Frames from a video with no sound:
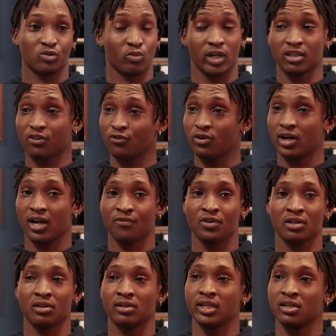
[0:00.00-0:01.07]
as well as for
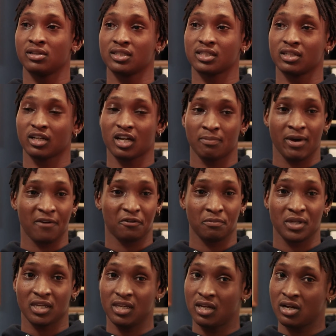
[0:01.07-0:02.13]
every other leader that's going to come after
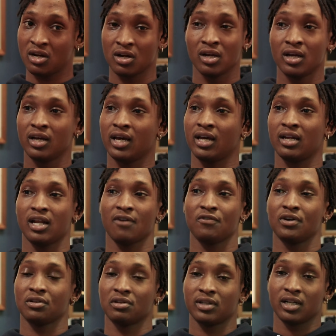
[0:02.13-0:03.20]
me here, and
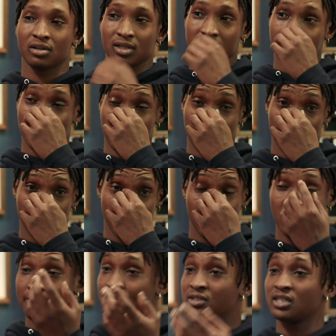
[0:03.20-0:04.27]
every other leader that's coming in
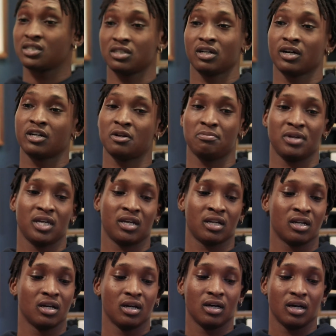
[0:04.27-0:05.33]
any position they're going to be
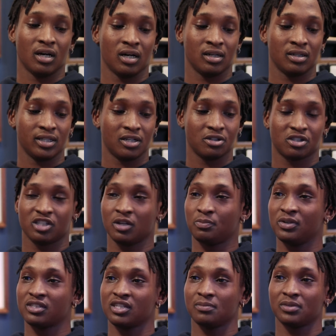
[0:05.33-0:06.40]
in. Leadership
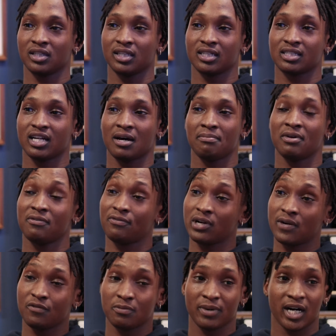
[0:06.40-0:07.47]
is something that's not meant for
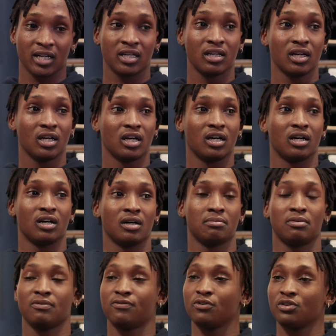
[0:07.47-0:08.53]
everybody,
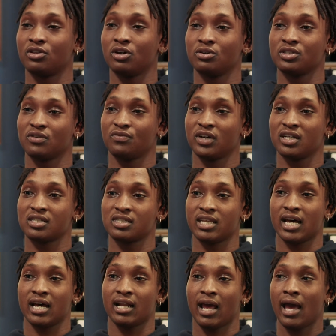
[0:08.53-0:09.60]
but for those of us
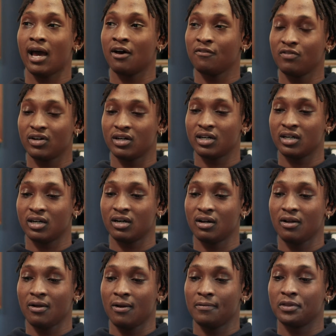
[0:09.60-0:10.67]
that have
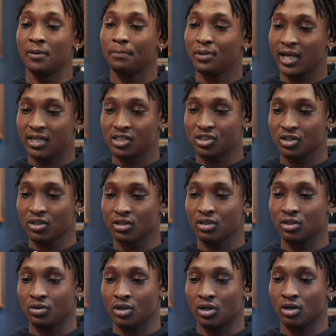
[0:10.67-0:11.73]
the pleasure,
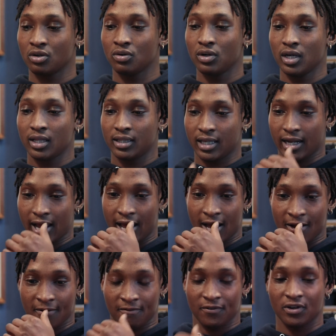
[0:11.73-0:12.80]
that
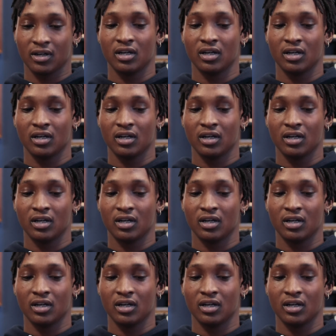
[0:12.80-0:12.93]
have